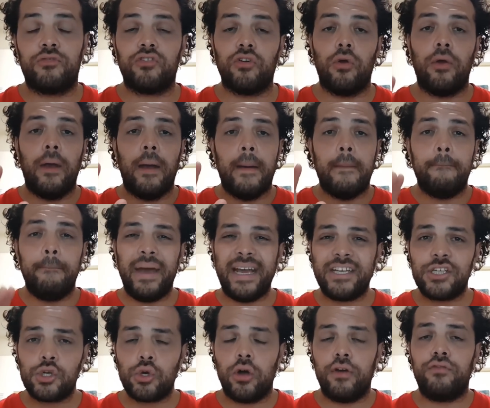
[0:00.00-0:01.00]
So
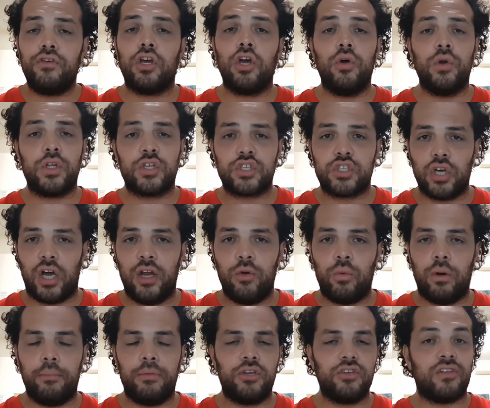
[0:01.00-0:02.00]
make sure if you're going to sign
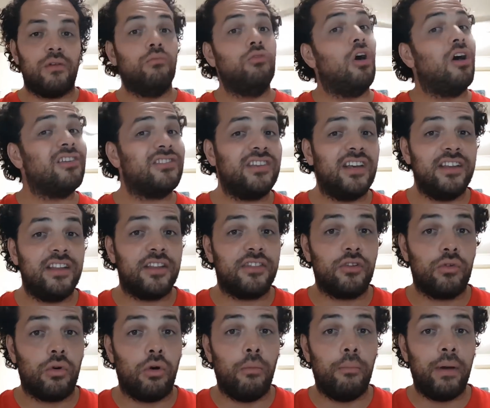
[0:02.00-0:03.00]
one, because I'm not saying that
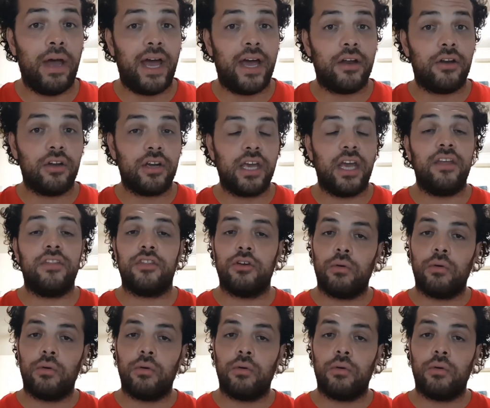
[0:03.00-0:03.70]
they're all bad, okay?